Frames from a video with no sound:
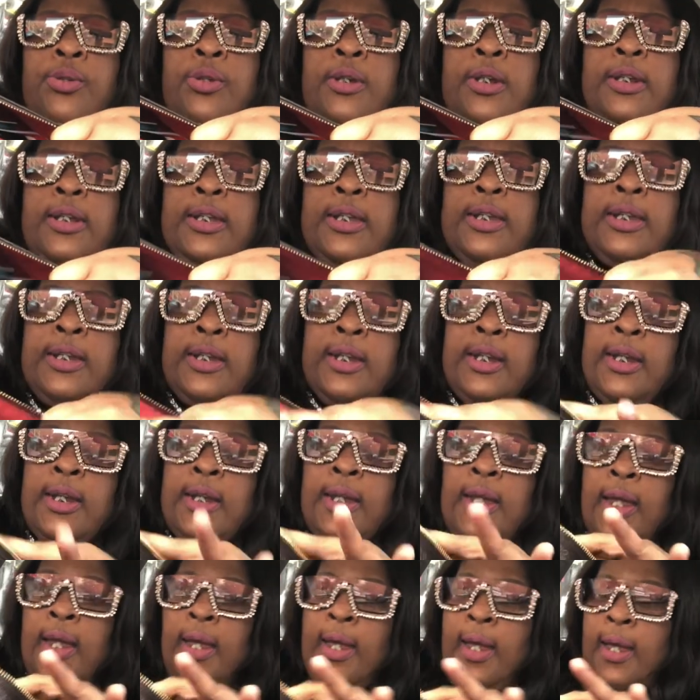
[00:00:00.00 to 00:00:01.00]
can
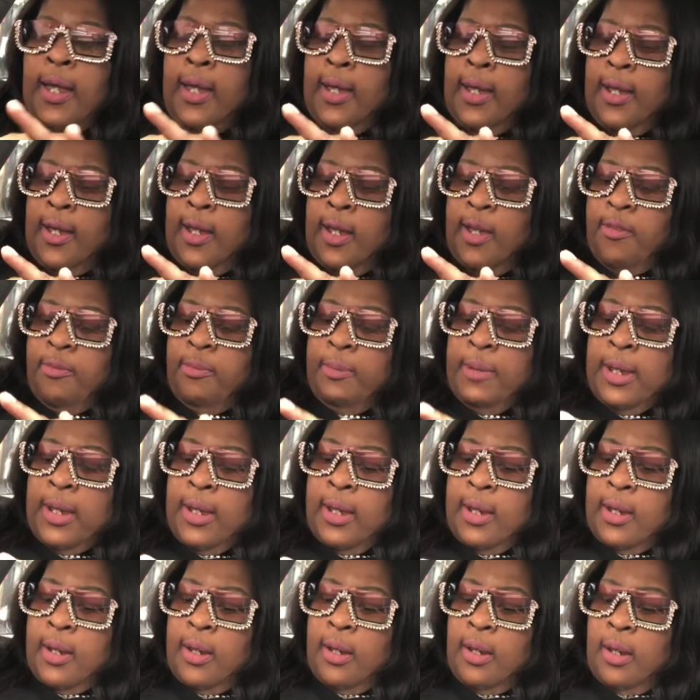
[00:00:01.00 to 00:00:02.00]
see, I have
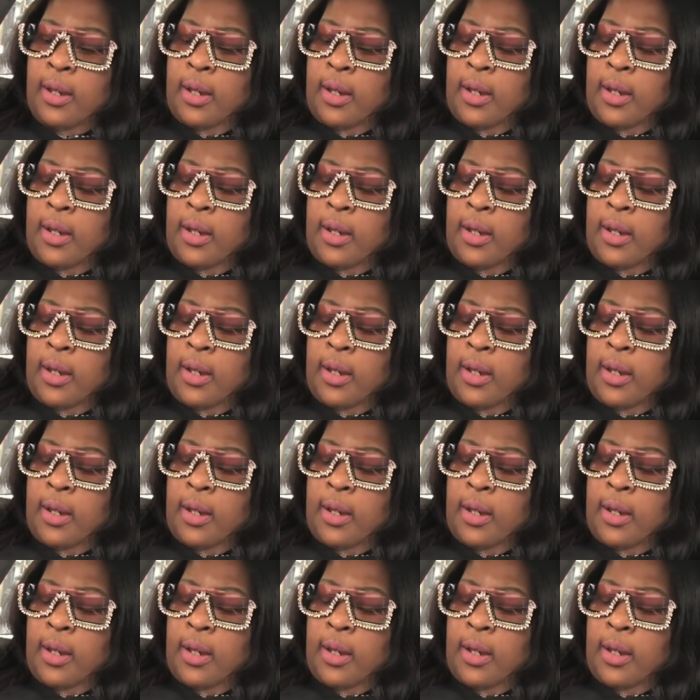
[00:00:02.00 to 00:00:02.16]
my